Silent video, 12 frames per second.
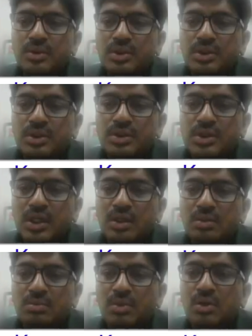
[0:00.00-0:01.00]
This is
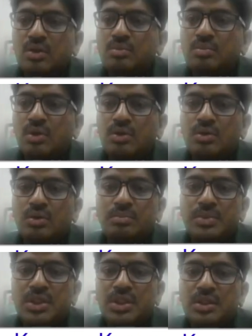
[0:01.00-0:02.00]
second block
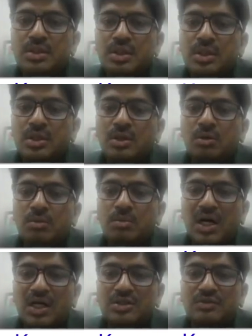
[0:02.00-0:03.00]
of B of
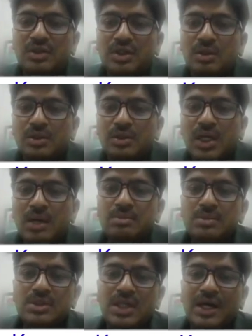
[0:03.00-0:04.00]
mass 1
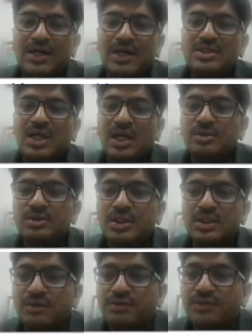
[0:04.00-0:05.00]
kg slides along the
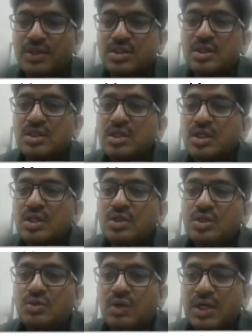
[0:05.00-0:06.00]
surface
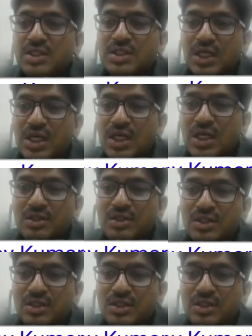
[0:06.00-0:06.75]
towards A.